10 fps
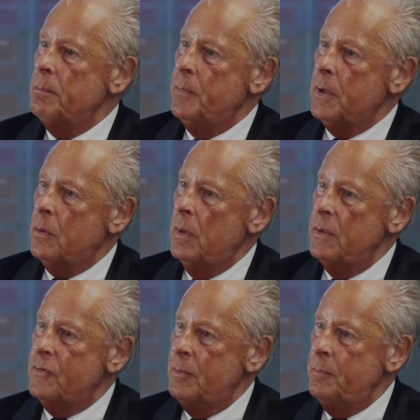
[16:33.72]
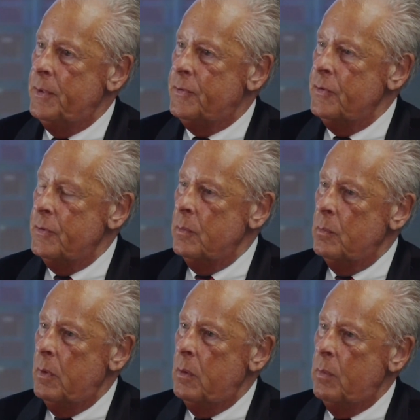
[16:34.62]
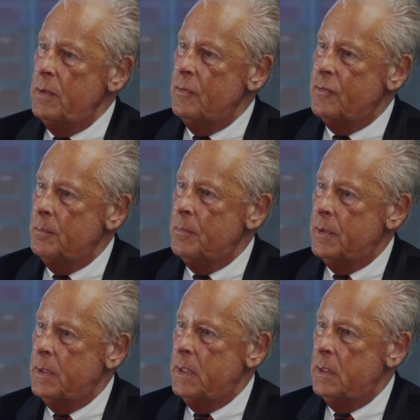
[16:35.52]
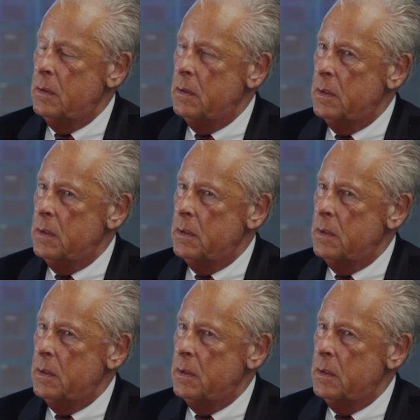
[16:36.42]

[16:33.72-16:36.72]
But quite simply, when somebody